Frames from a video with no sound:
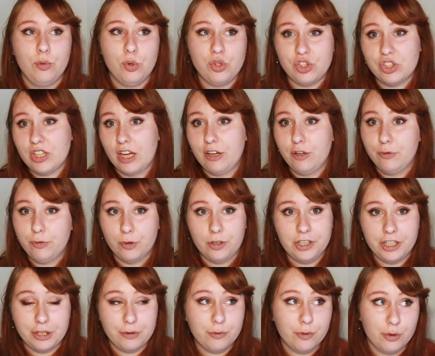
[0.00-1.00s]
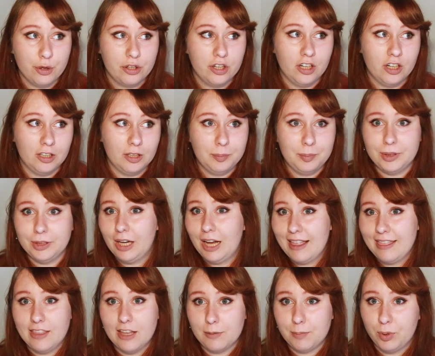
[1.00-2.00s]
which is kind of worrying for the car, but
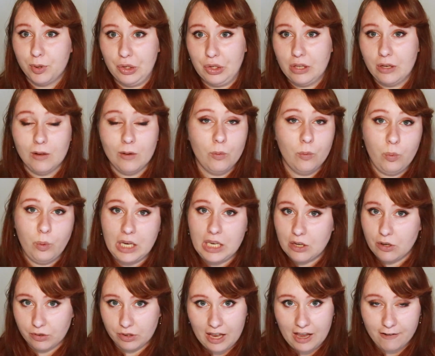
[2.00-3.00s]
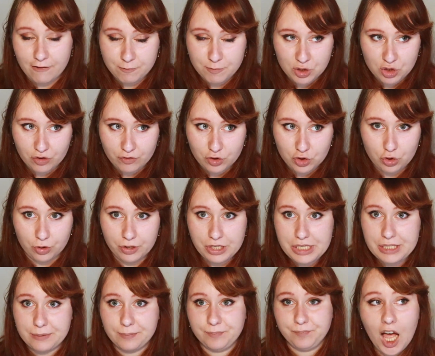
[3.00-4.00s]
at that point, we don't have much of a
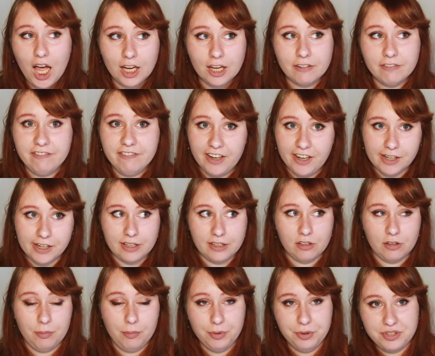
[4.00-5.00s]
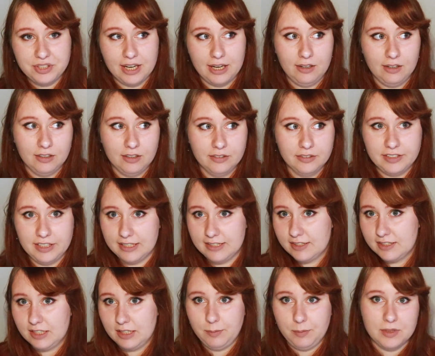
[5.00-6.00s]
choice. I find a motel that
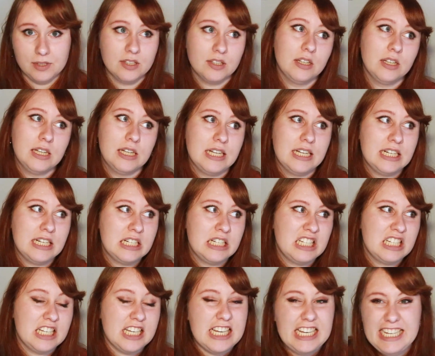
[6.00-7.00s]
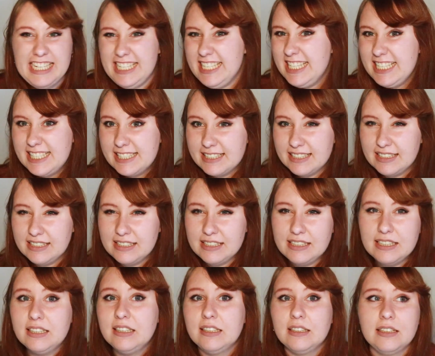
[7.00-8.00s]
seems
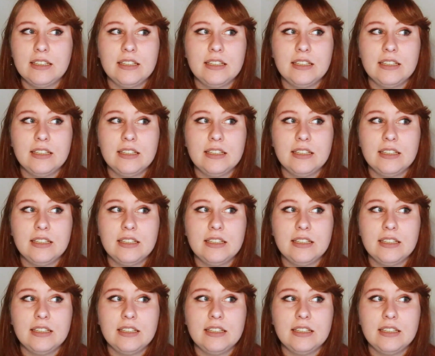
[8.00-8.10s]
decent,